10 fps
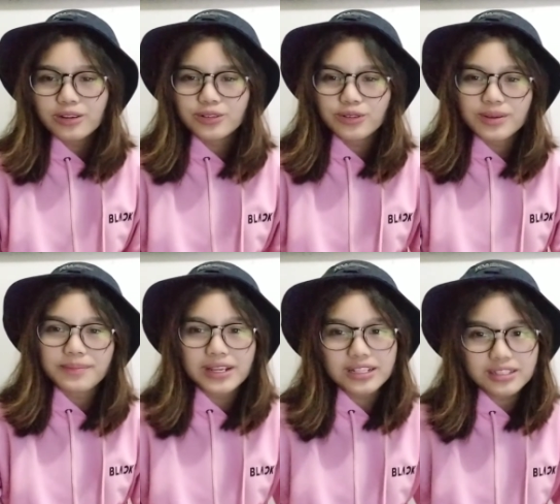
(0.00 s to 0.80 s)
don't know,
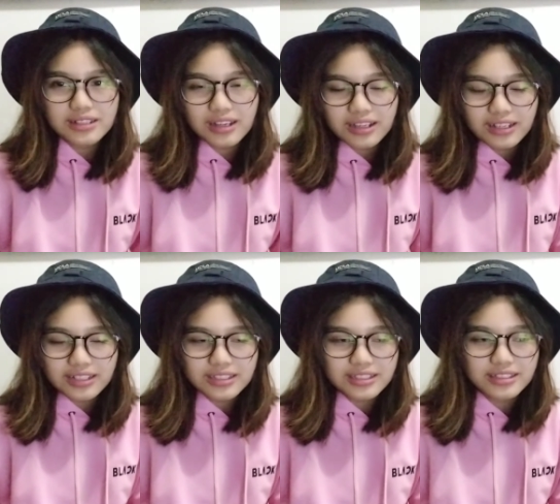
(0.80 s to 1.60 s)
amazed, I
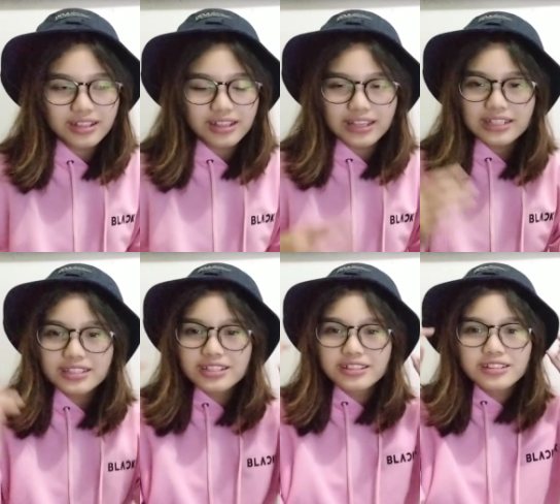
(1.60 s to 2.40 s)
guess.
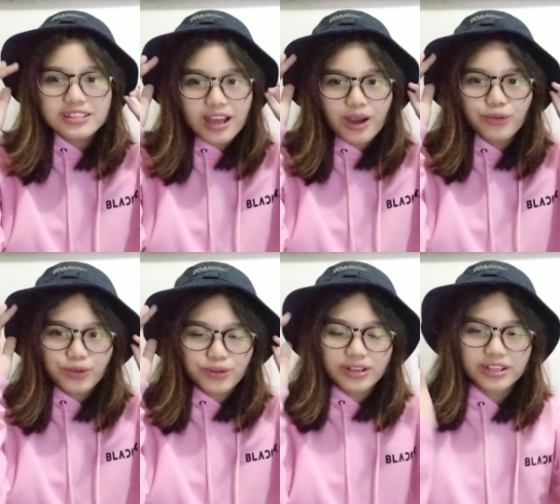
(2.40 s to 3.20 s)
That's just how
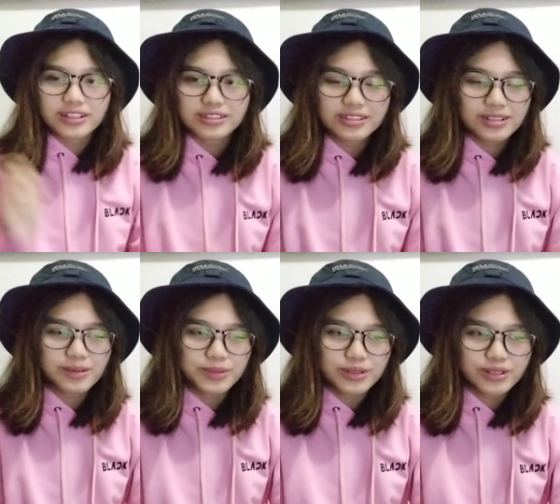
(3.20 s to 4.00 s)
good he is.
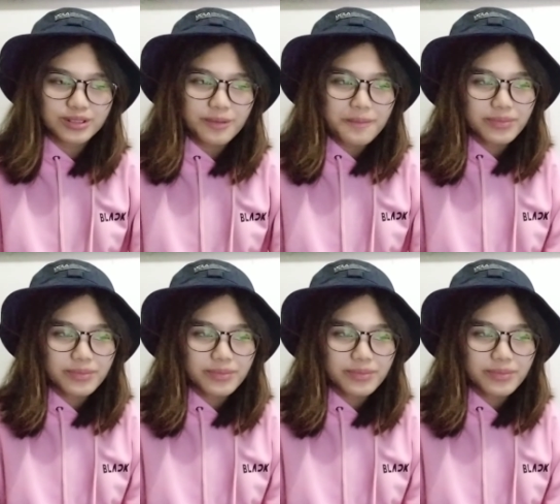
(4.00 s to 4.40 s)
Come on.